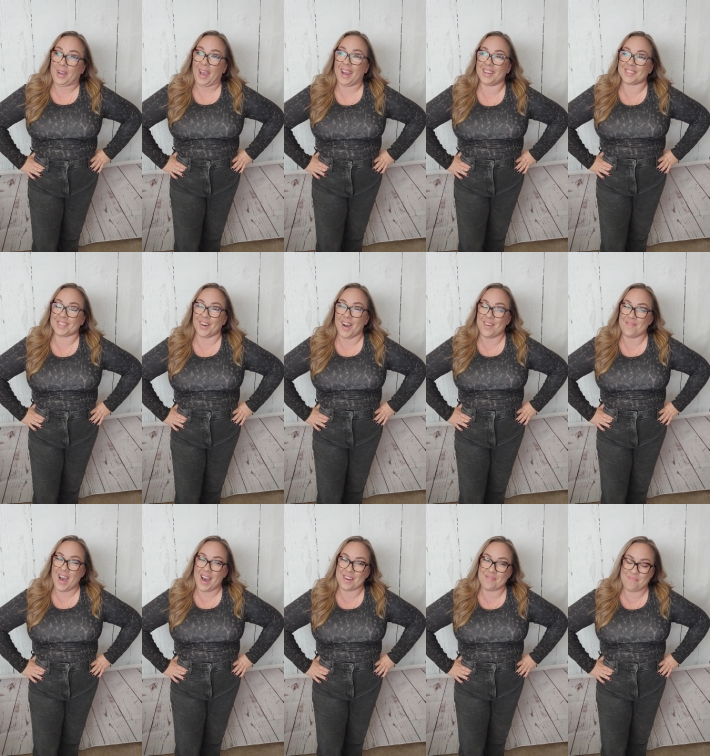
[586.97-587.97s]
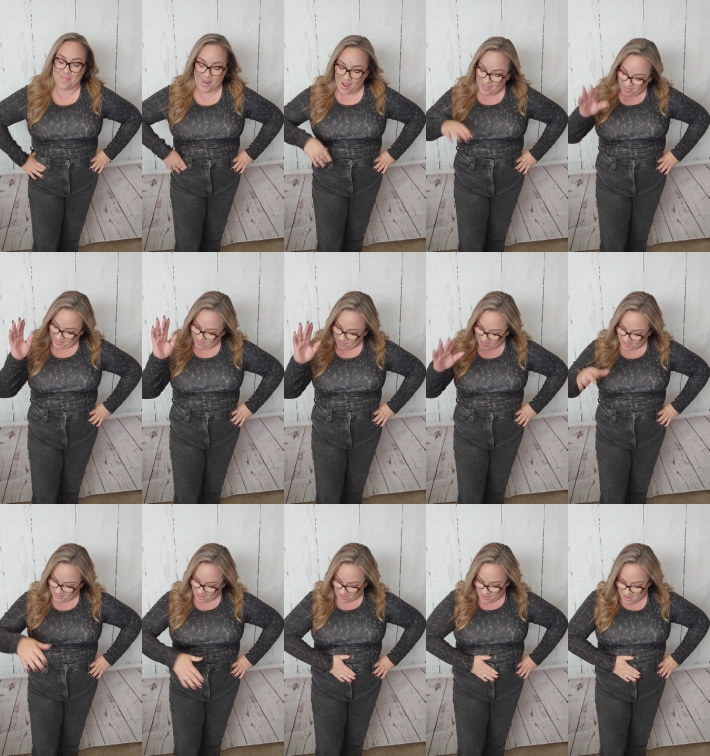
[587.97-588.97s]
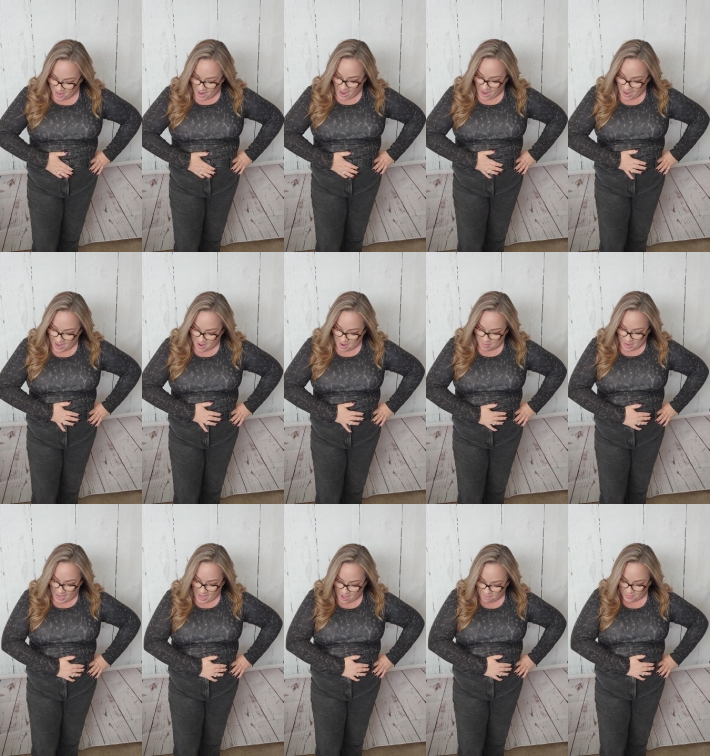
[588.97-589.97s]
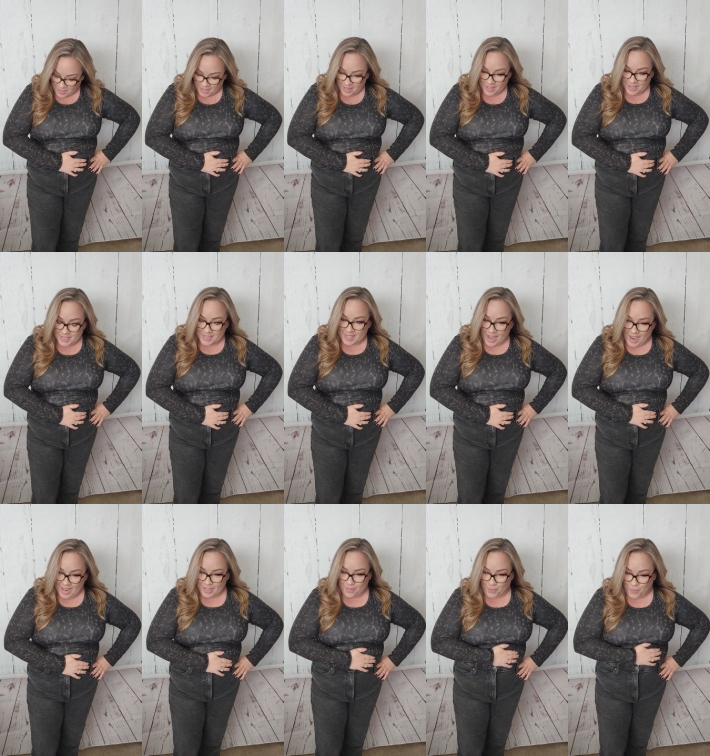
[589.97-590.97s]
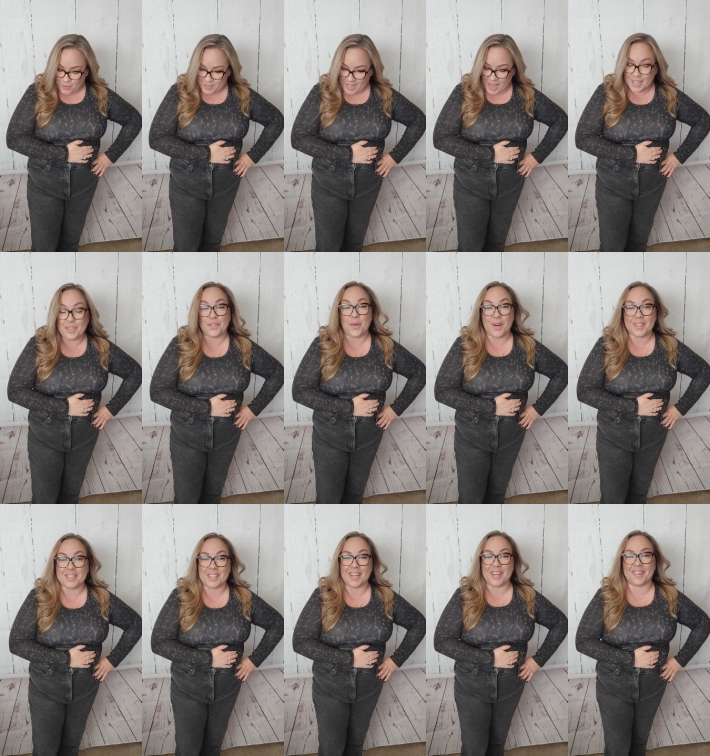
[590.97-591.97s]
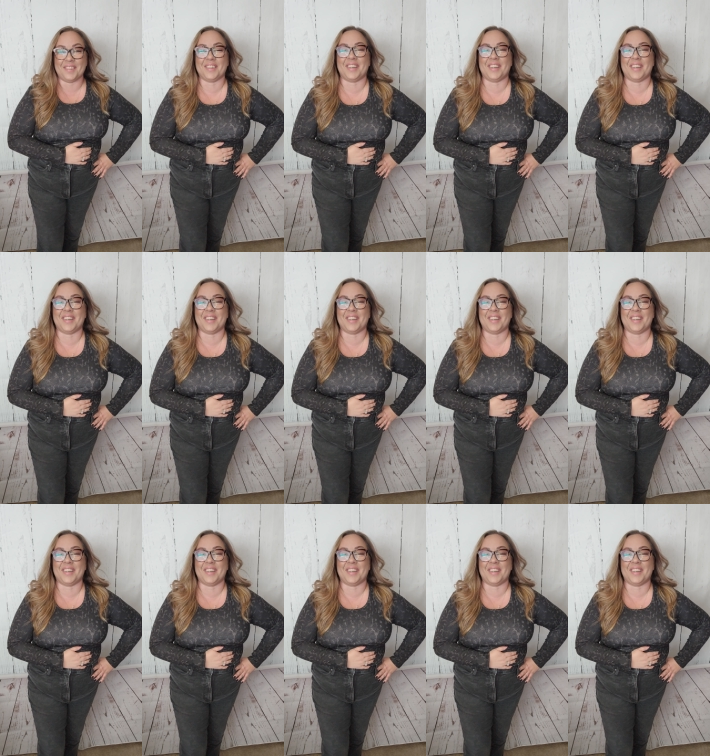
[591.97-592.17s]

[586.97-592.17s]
okay? So I'm out of breath. Leave me alone. I am a heavy side size 14,